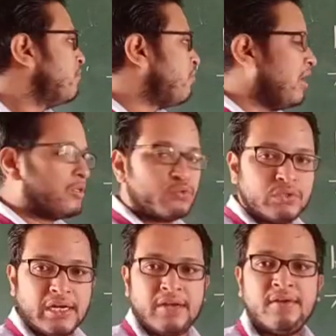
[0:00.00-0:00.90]
what,
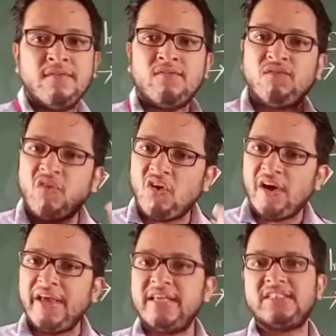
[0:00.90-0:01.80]
student?
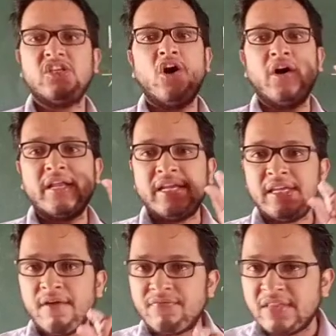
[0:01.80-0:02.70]
Voice or
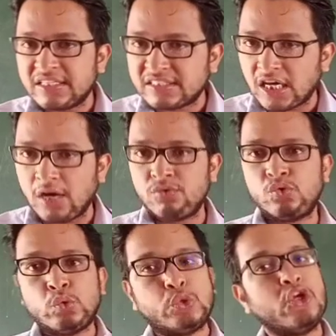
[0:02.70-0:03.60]
any of the
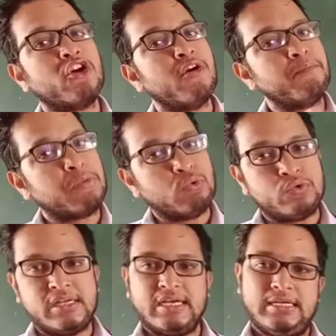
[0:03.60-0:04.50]
sound to the
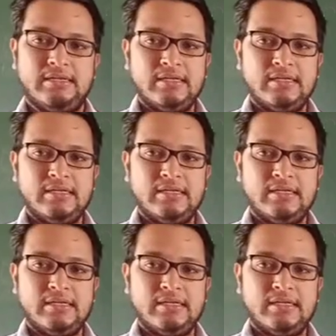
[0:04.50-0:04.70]
computer.